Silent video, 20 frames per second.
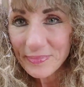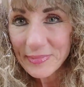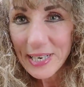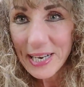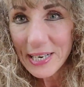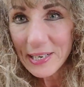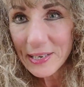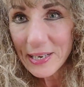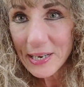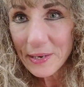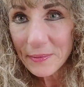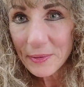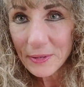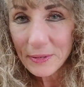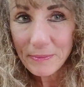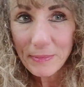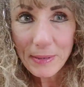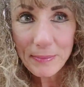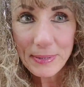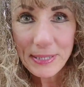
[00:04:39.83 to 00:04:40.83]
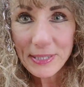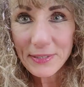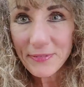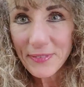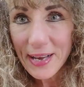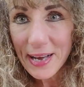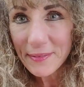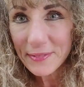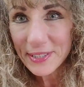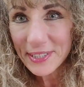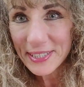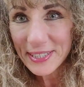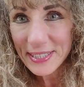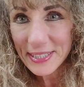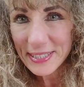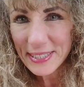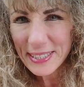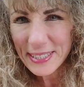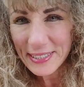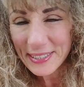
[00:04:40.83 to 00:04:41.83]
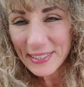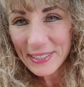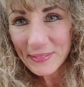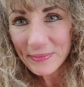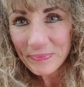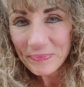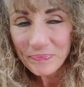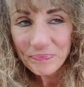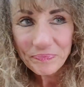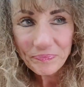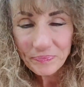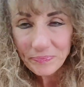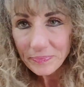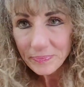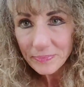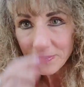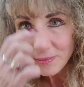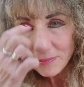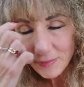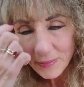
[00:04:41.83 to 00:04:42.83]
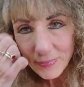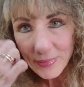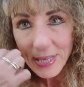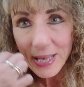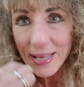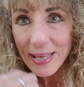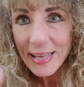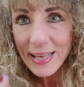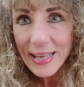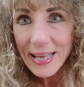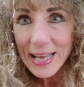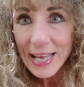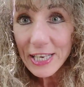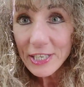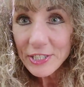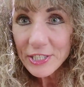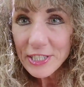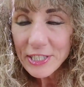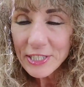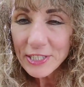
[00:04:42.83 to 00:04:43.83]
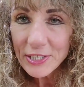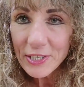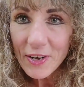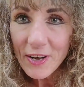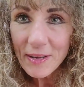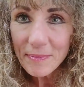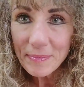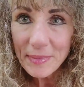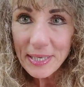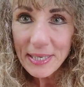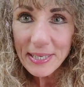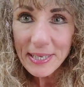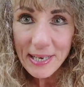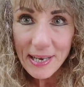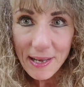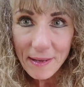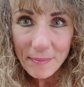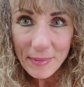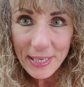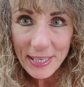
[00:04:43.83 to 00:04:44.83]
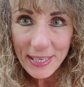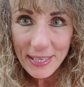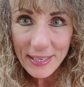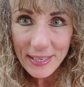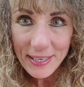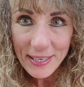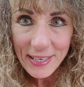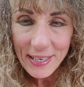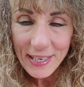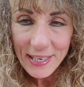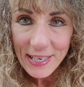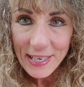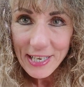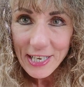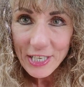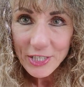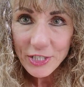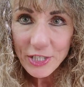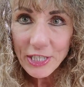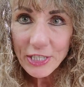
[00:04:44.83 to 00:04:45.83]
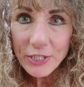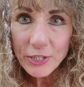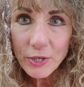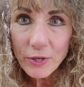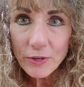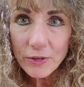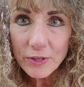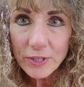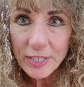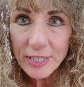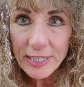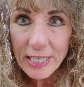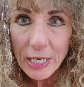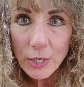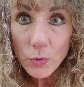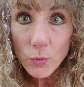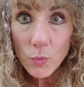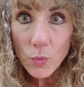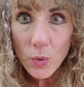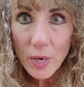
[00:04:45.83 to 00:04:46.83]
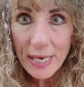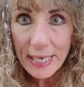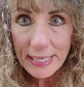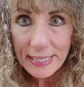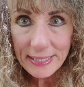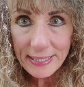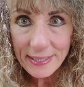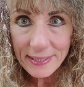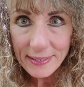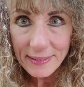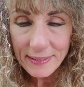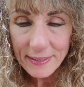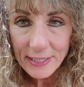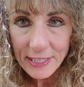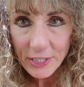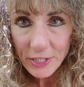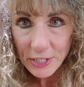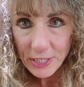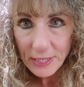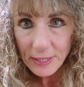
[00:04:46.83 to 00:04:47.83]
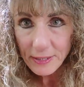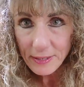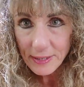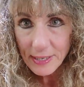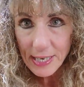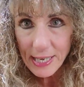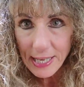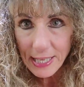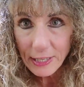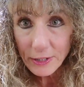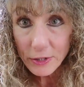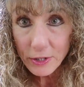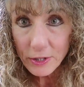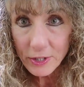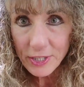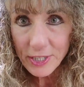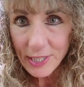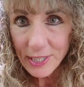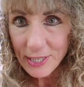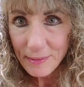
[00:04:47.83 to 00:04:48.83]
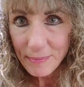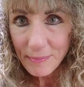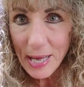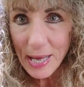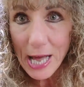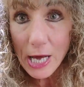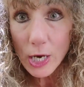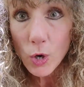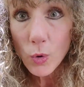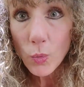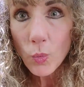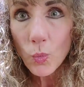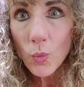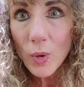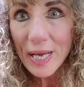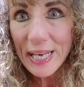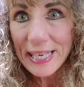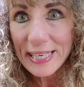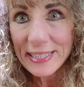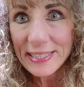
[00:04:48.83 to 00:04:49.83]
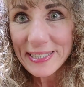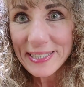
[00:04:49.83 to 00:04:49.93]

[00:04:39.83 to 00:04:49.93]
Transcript: I don't know how old, maybe he's 5 or 6, I don't know. And she saw me coming. She told her son, wait, and she held her son back, wait.